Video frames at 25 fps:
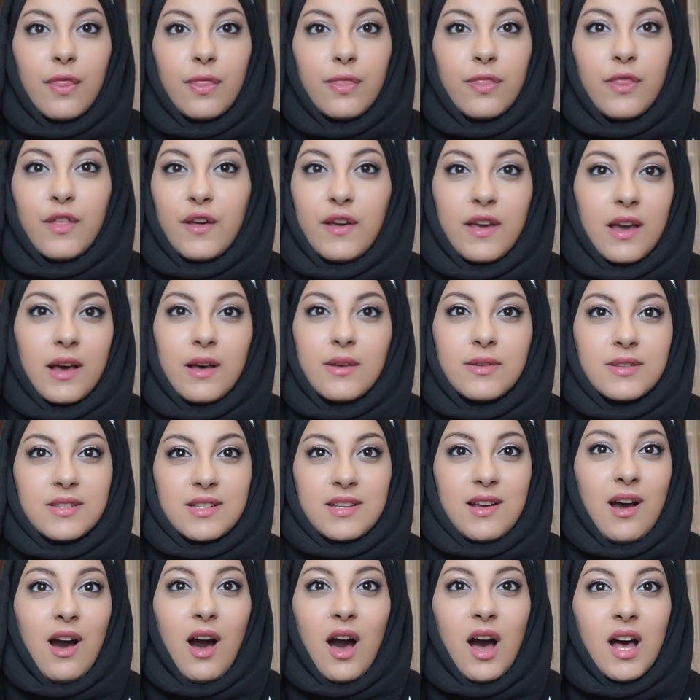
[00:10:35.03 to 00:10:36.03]
the girls
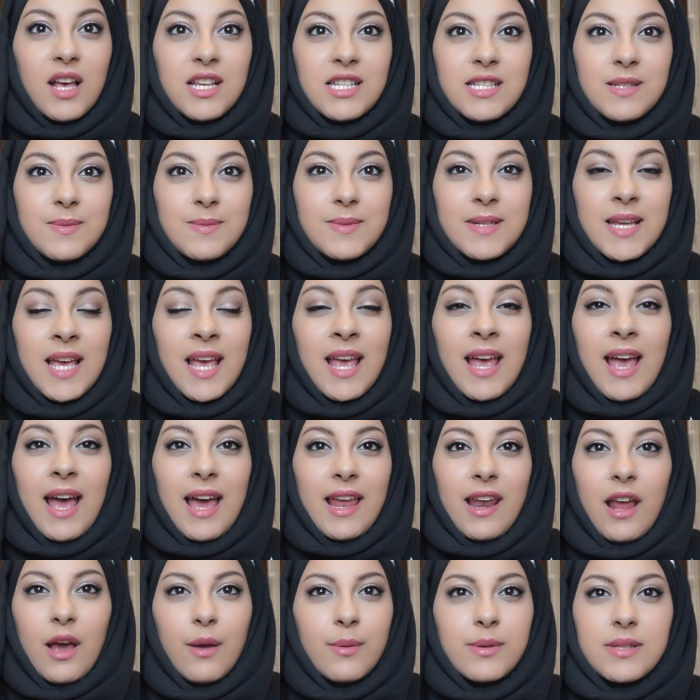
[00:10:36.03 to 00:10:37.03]
gasped
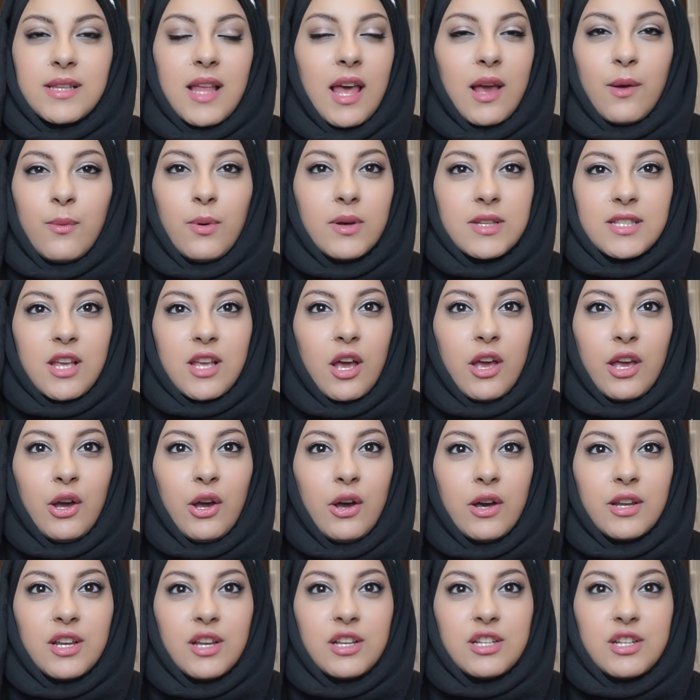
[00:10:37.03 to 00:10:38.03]
and I was like, what's going
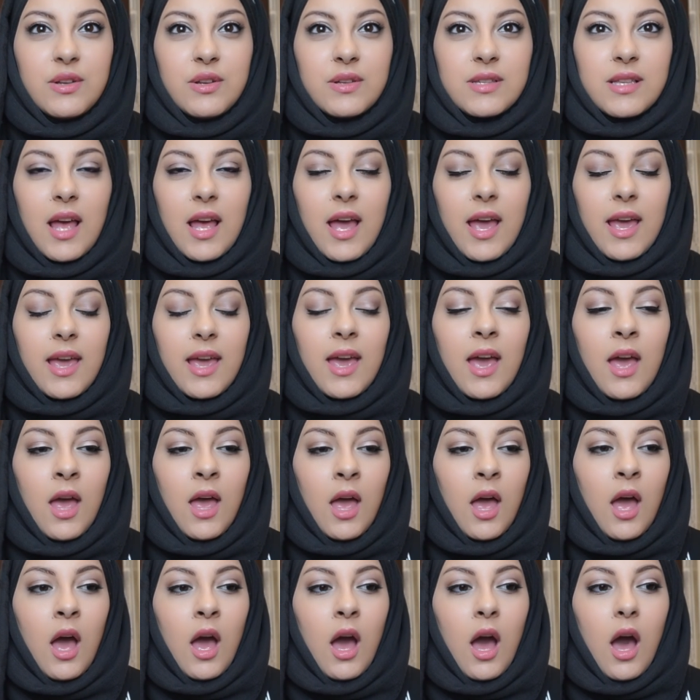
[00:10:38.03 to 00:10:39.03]
on? And she was like,
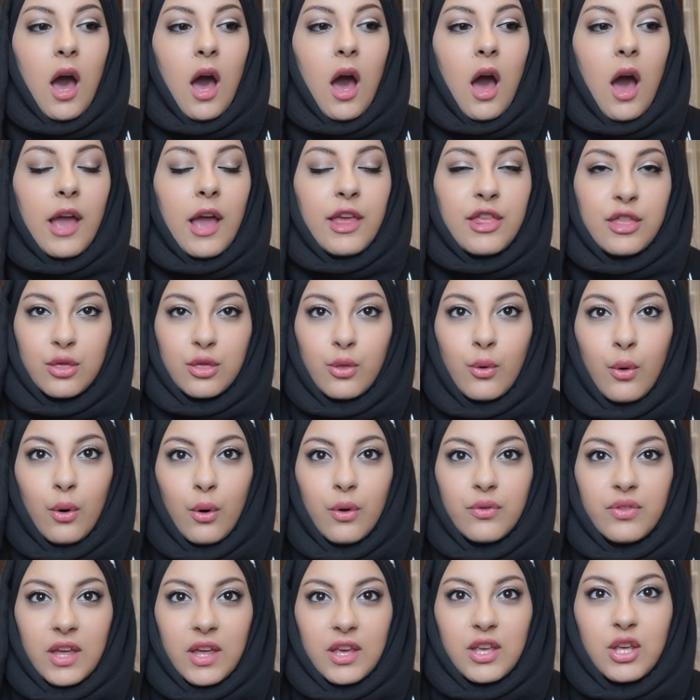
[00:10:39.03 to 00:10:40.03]
I
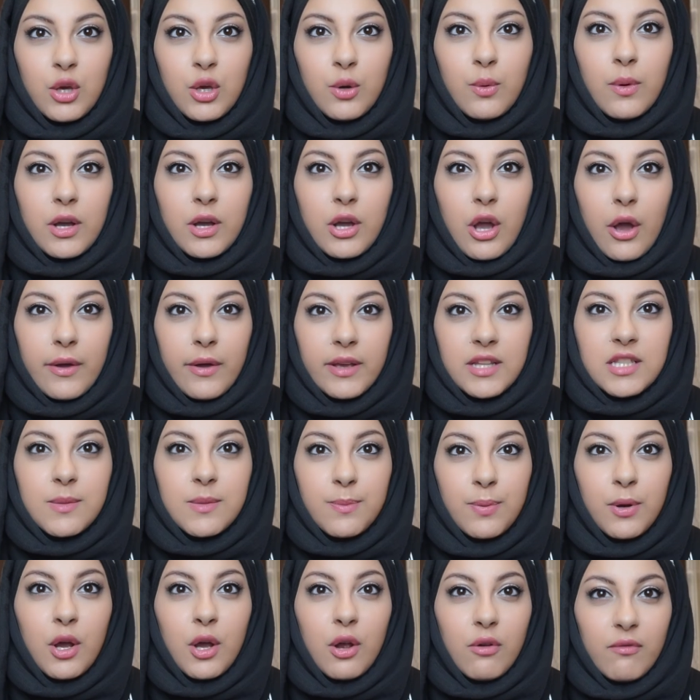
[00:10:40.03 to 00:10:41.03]
thought that you were going to
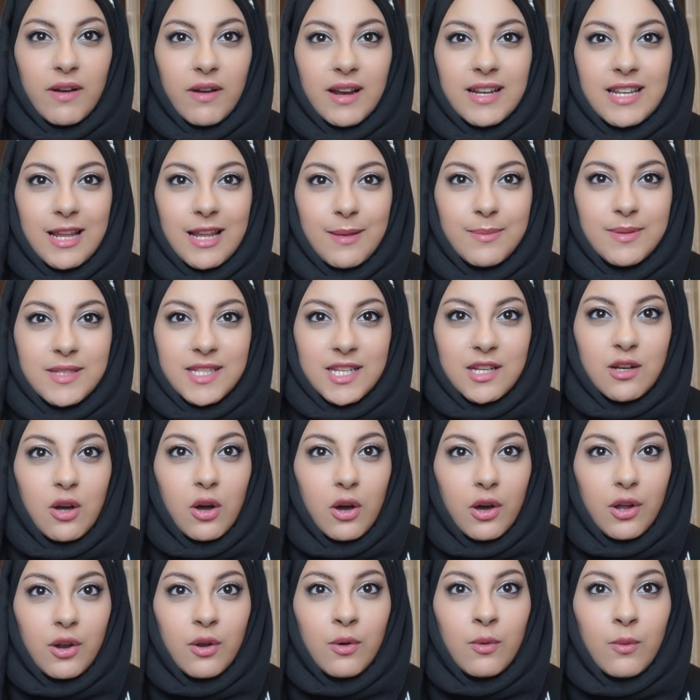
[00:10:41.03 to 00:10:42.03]
put red lipstick
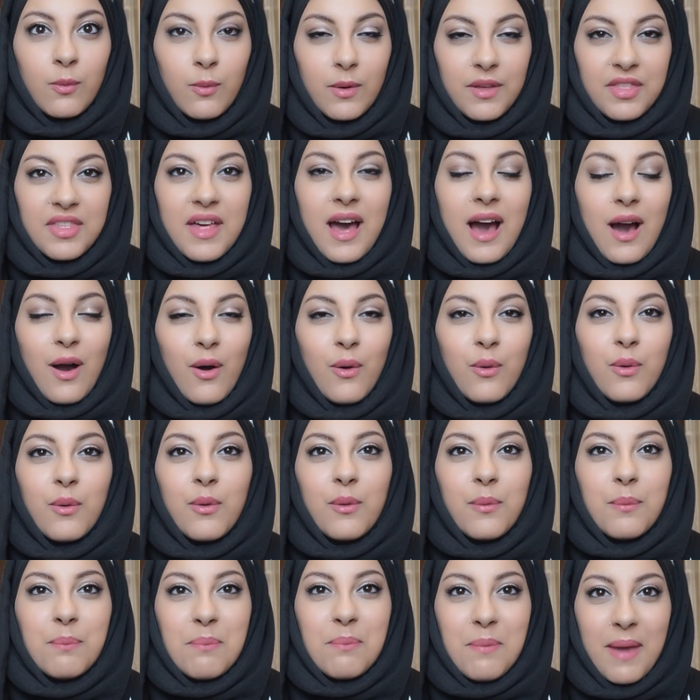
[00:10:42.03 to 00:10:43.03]
on without
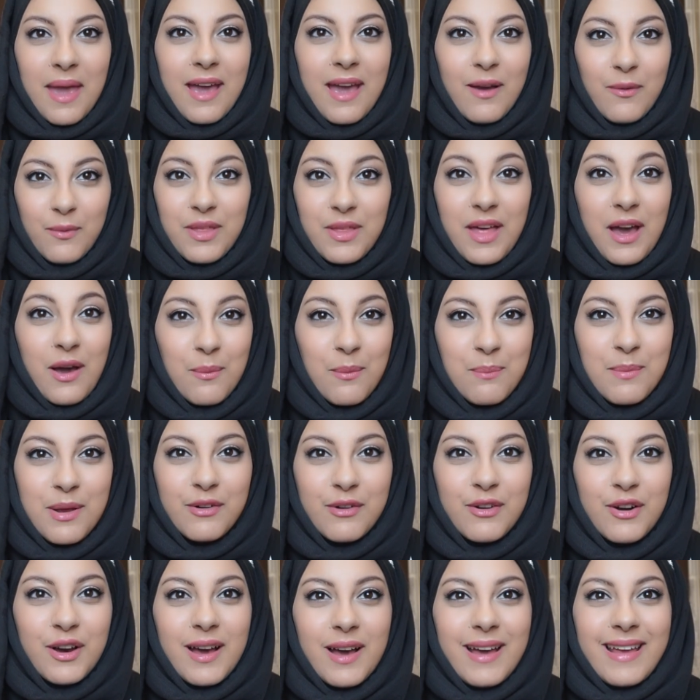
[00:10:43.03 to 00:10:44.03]
a
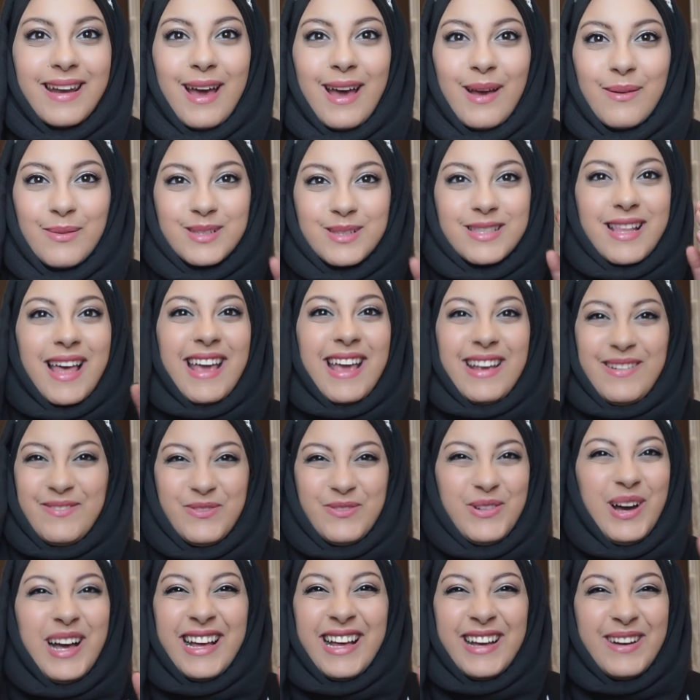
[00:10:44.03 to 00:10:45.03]
mirror. And I was like,
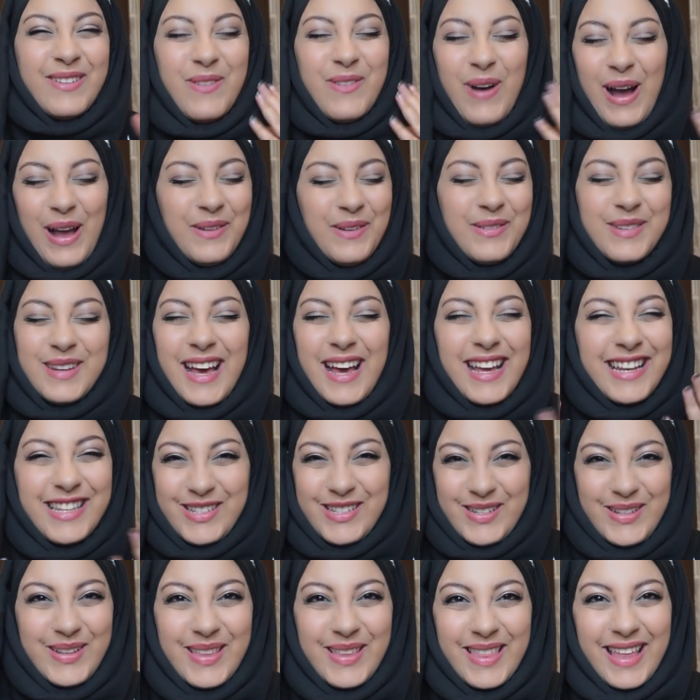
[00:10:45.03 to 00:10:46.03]
what? Why would I
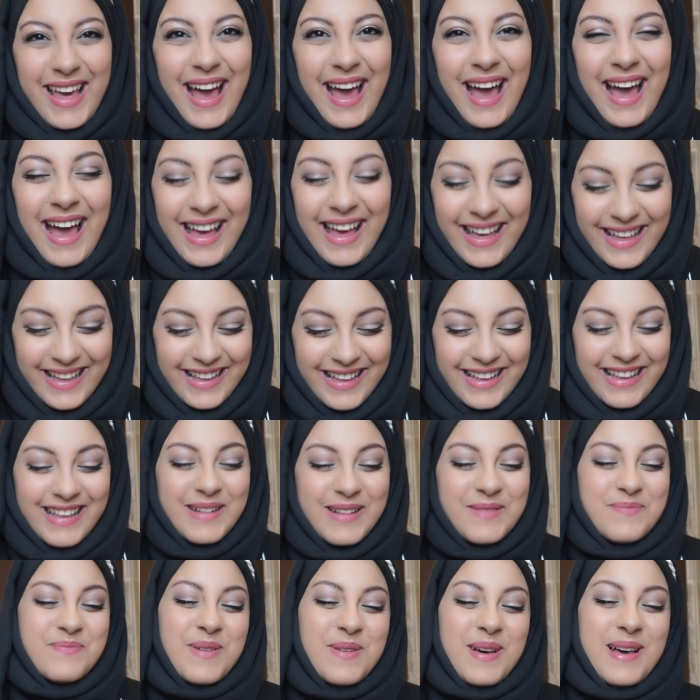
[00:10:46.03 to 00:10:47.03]
do that?
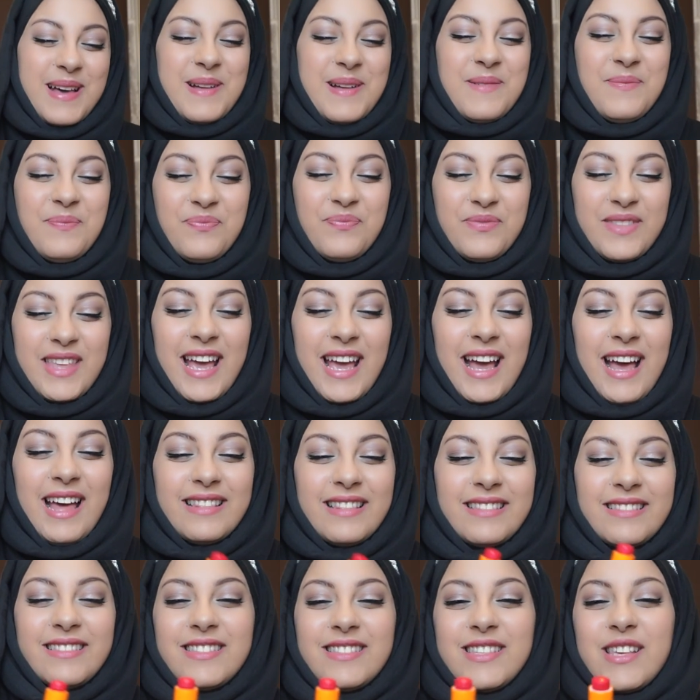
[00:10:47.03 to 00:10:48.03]
But yeah,
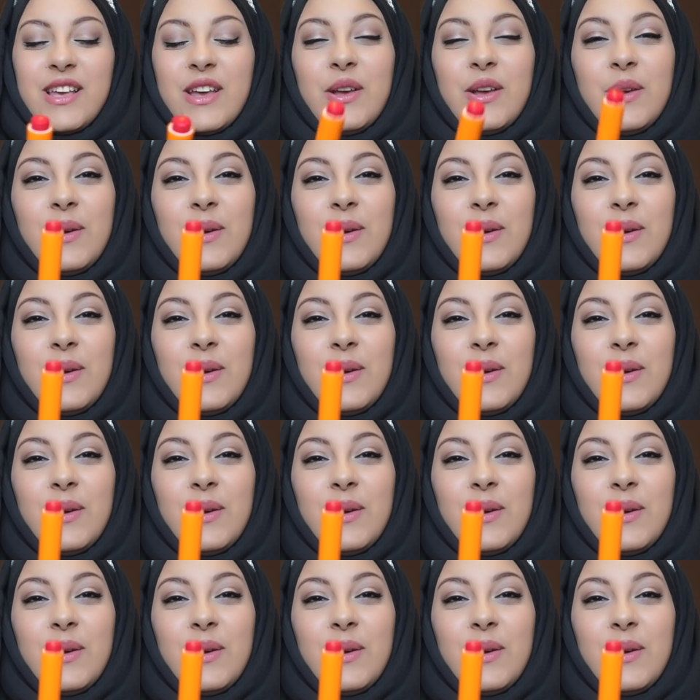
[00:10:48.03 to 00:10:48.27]
so